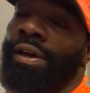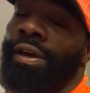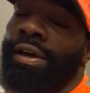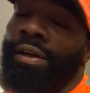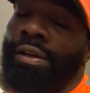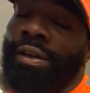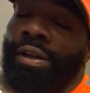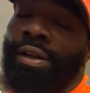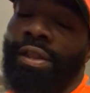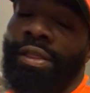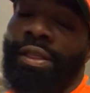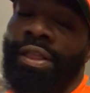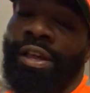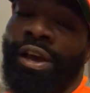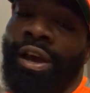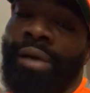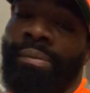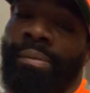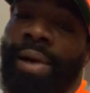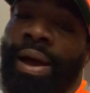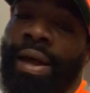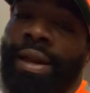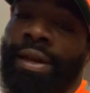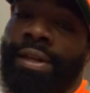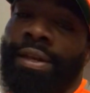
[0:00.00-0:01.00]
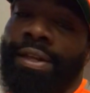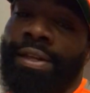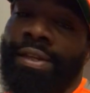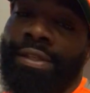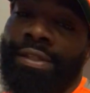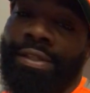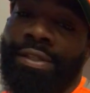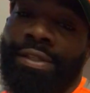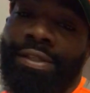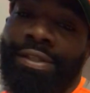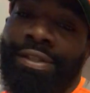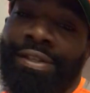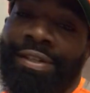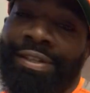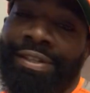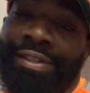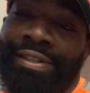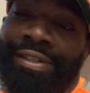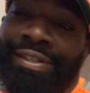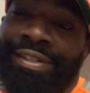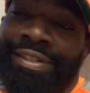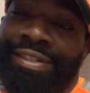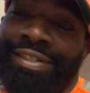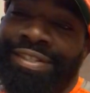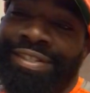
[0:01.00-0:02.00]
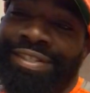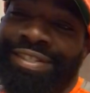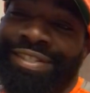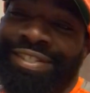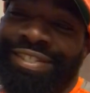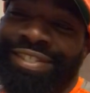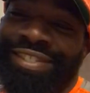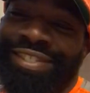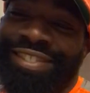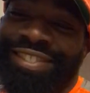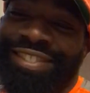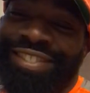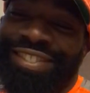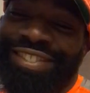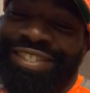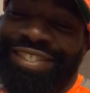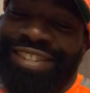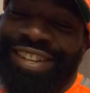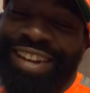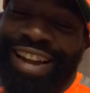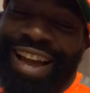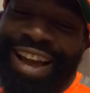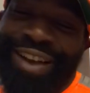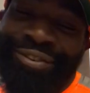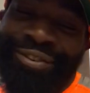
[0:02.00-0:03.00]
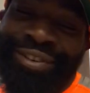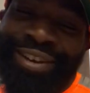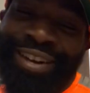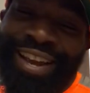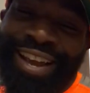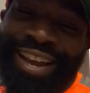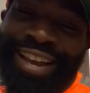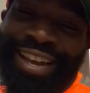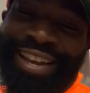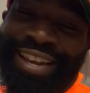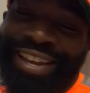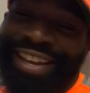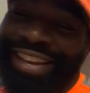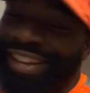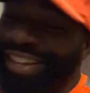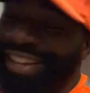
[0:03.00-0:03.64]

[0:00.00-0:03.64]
Another thing on my list that I would like